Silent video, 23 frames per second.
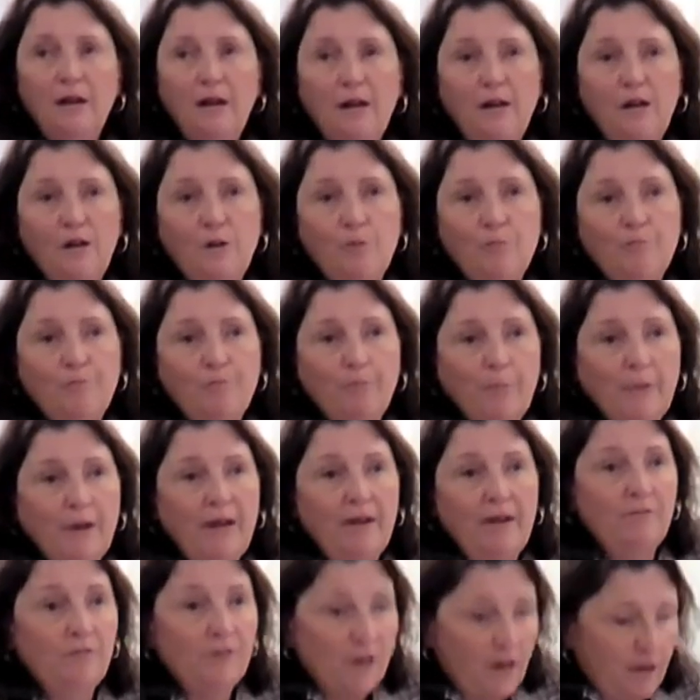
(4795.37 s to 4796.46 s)
I
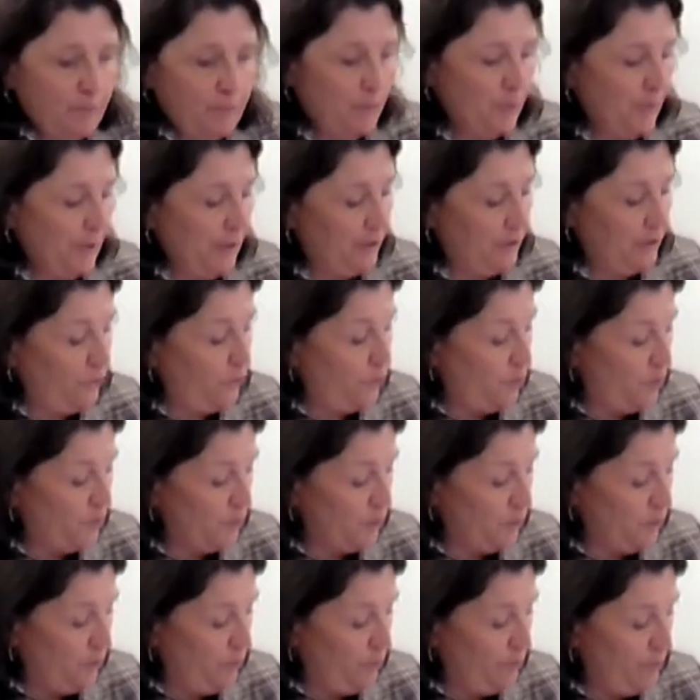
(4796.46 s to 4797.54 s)
have not prepared a
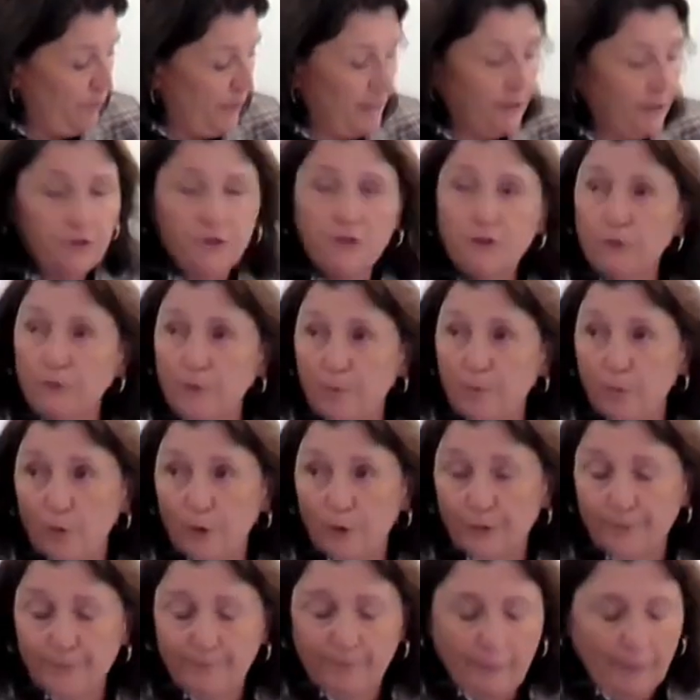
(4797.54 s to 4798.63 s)
formal manager
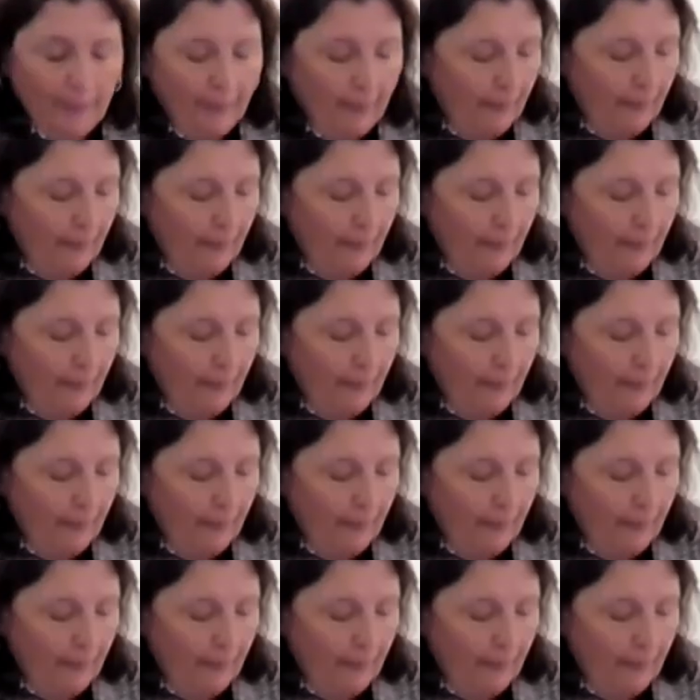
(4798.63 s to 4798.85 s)
report,